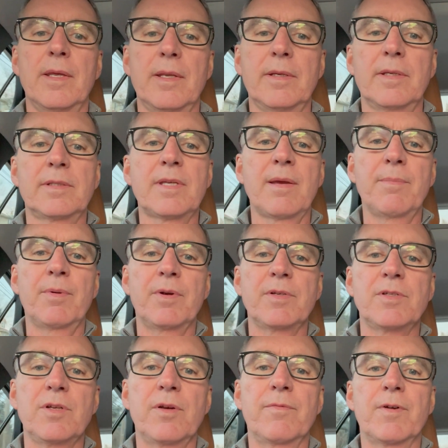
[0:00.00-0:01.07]
December
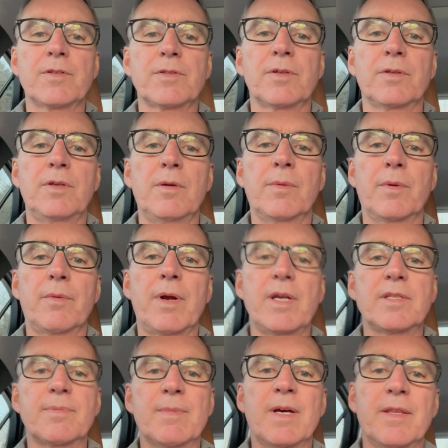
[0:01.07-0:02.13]
is Universal Human
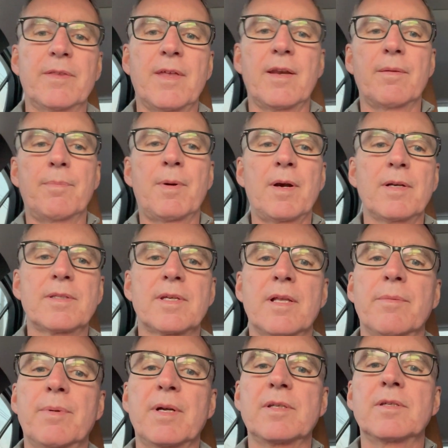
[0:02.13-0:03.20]
Rights Month that in part
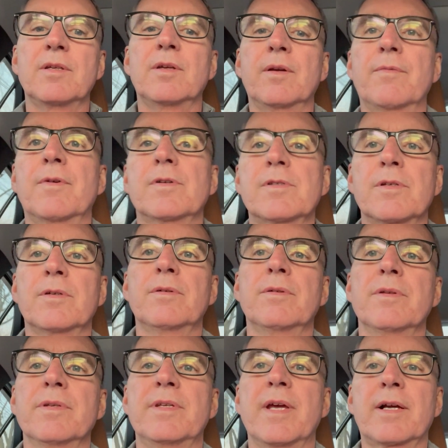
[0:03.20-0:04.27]
celebrates the Universal
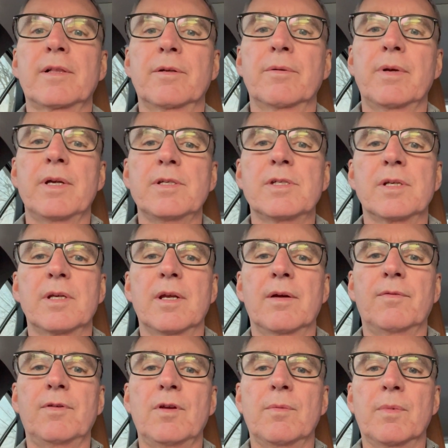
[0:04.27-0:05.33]
Declaration
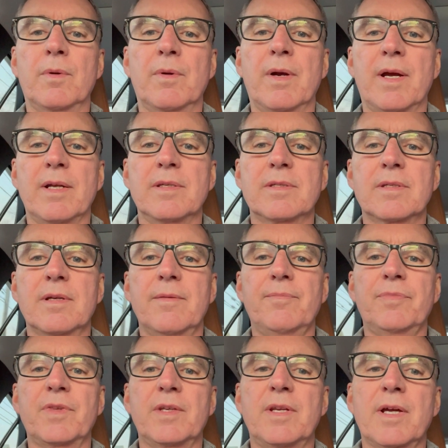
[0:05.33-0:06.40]
of Human Rights.
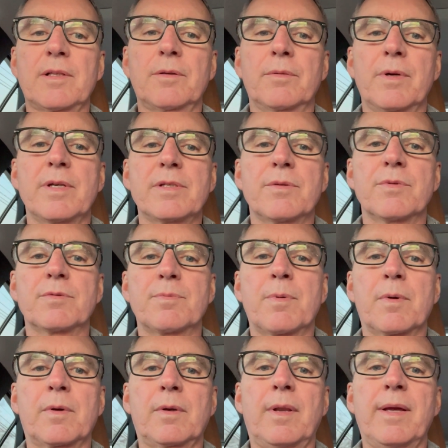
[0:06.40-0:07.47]
The Declaration was
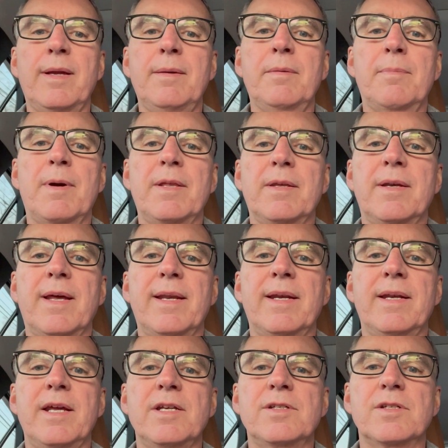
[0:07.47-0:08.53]
proclaimed by the United
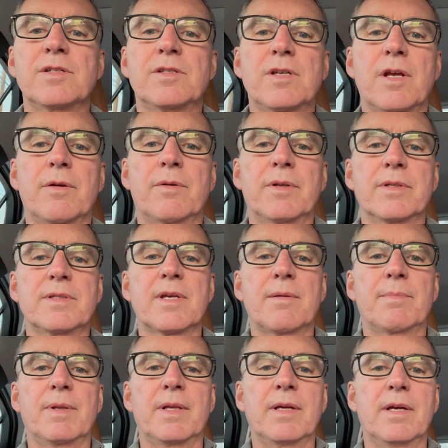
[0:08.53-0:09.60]
Nations General
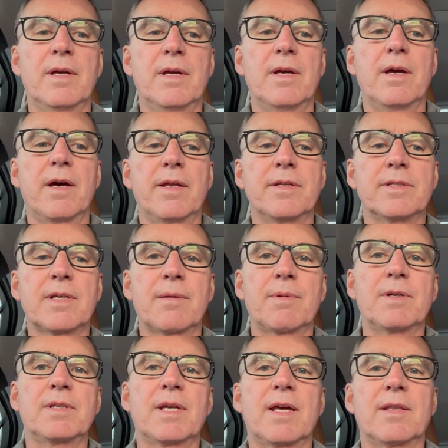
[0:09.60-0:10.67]
Assembly on
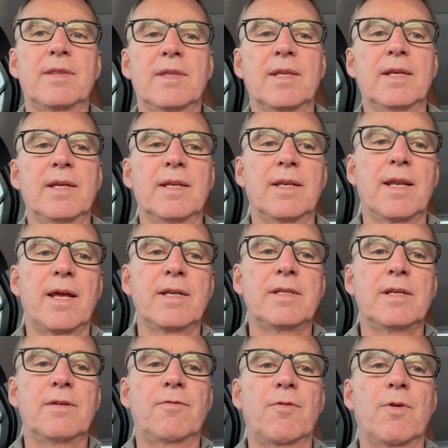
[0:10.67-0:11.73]
December 10,
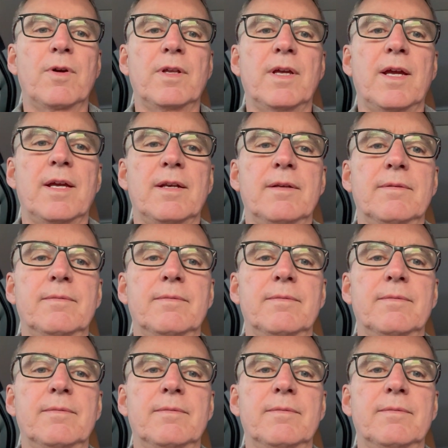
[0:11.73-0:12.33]
1948.